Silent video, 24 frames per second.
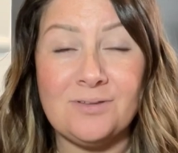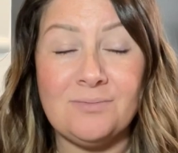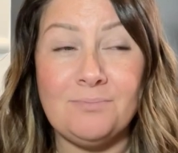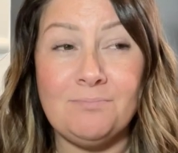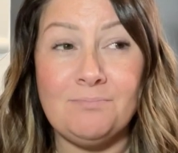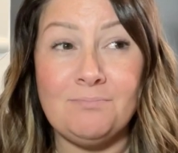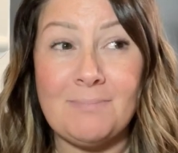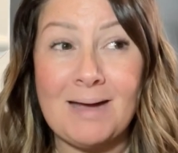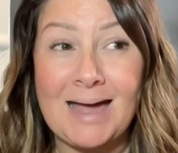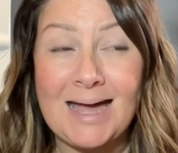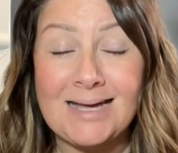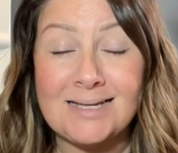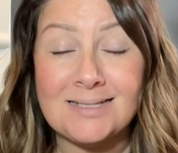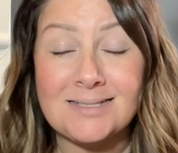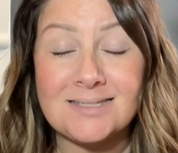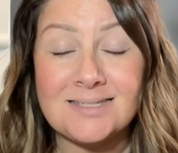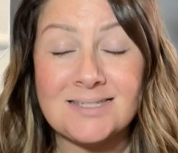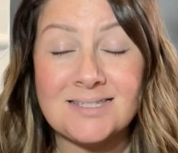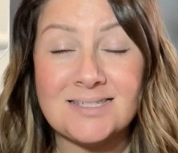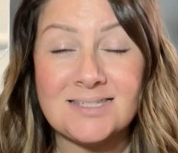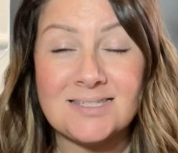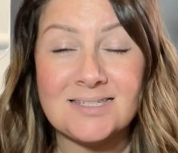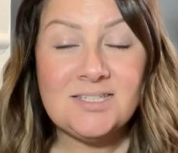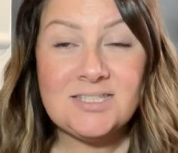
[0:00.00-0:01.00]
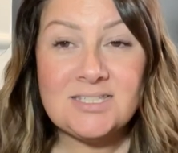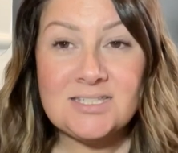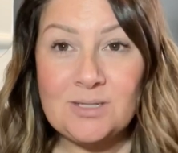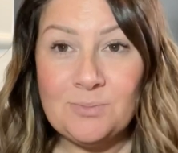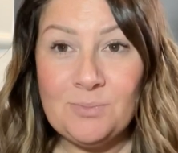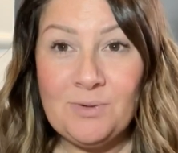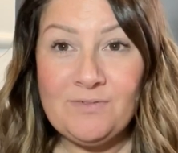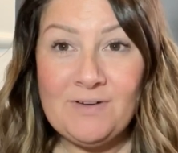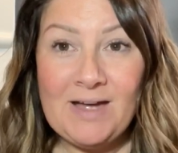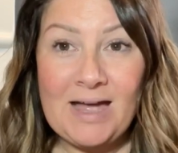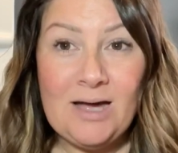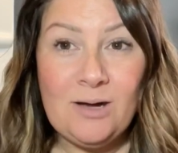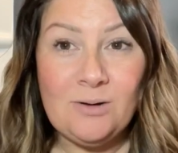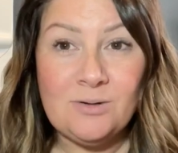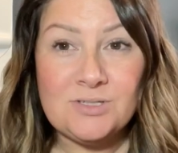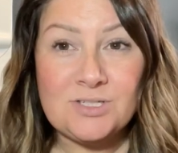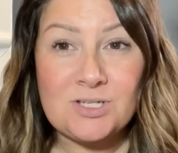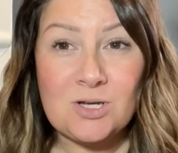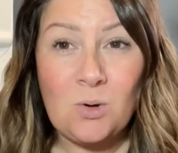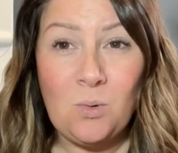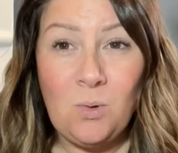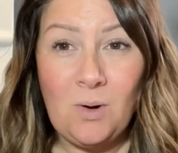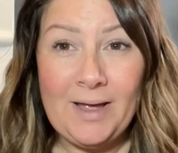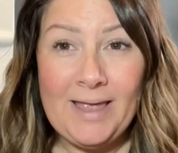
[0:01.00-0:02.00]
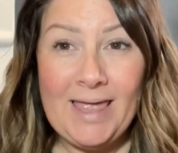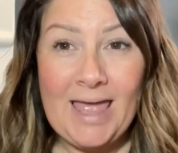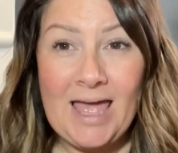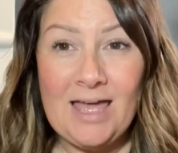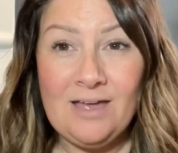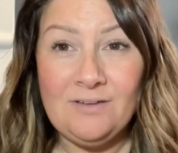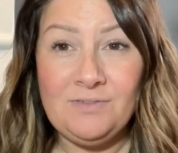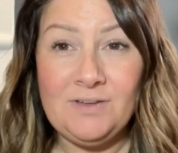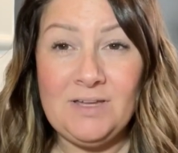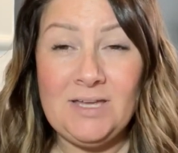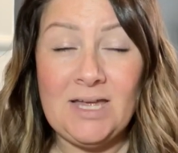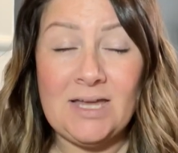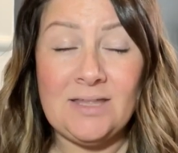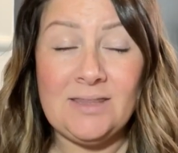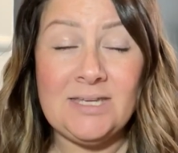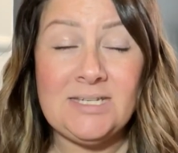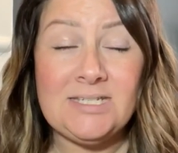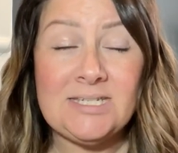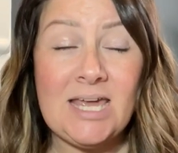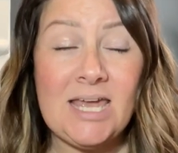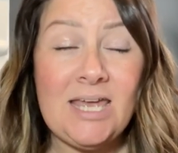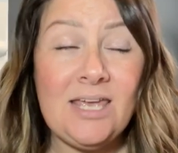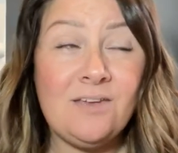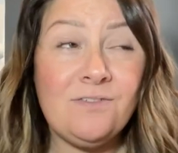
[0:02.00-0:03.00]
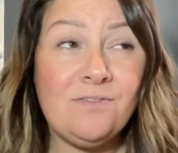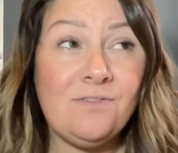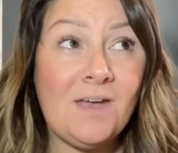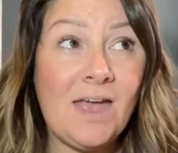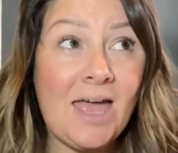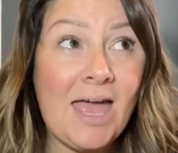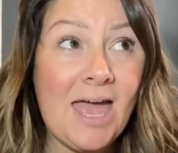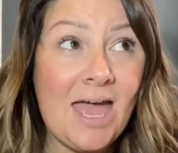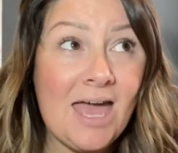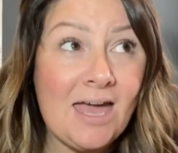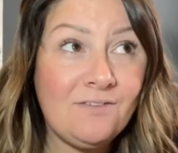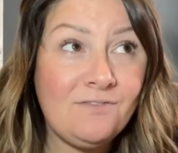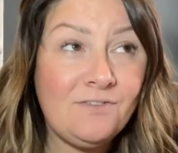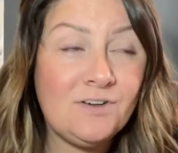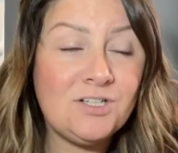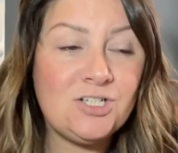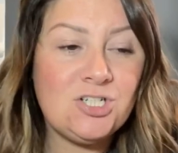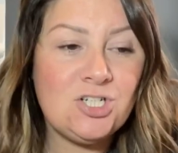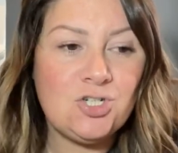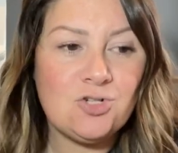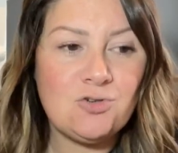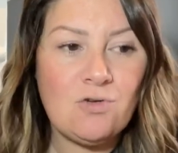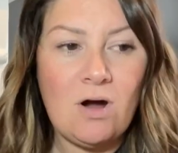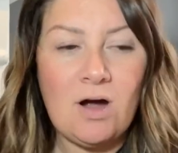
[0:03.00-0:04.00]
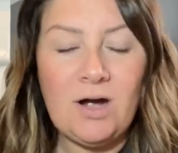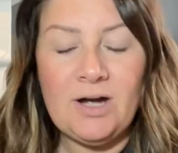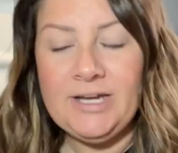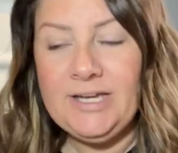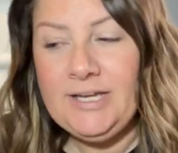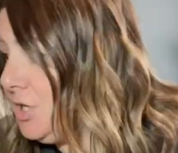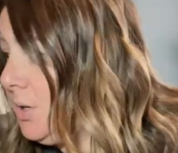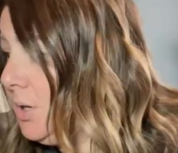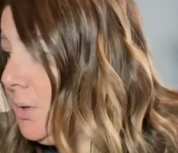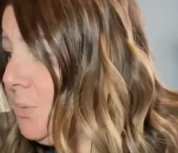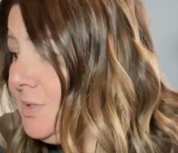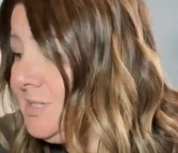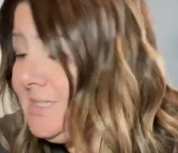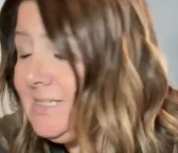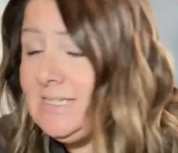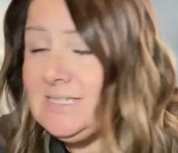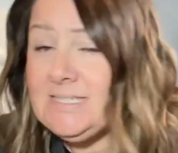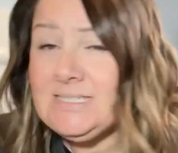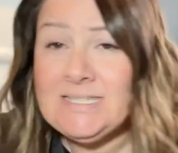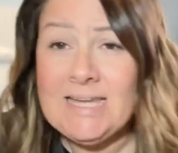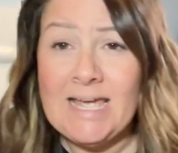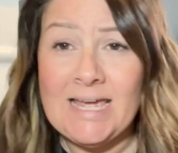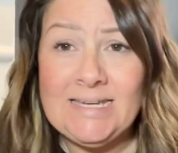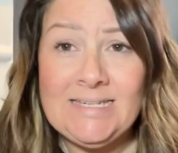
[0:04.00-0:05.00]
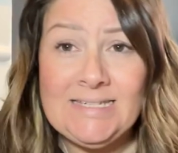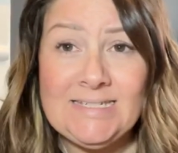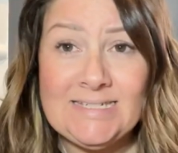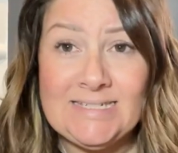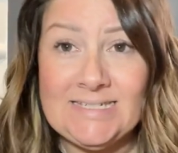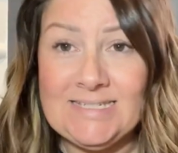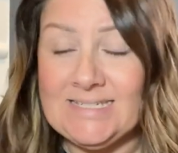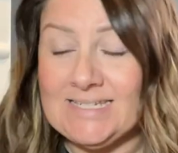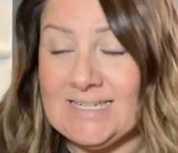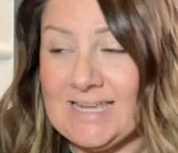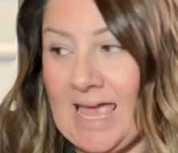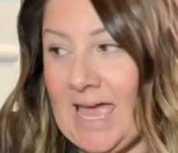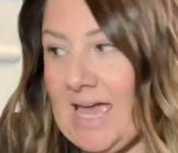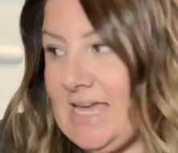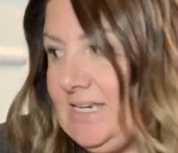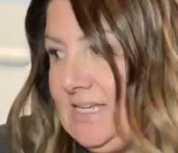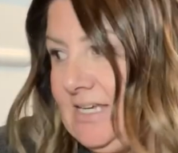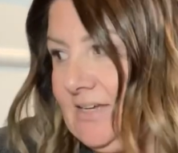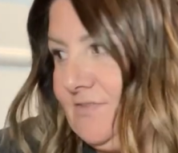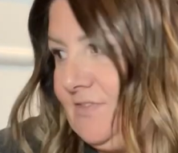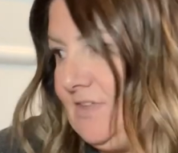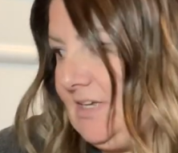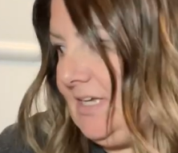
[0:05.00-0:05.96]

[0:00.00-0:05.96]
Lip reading: mats. Some of ours are quite heavy and they take forever to dry. So I wasn't intending to get any of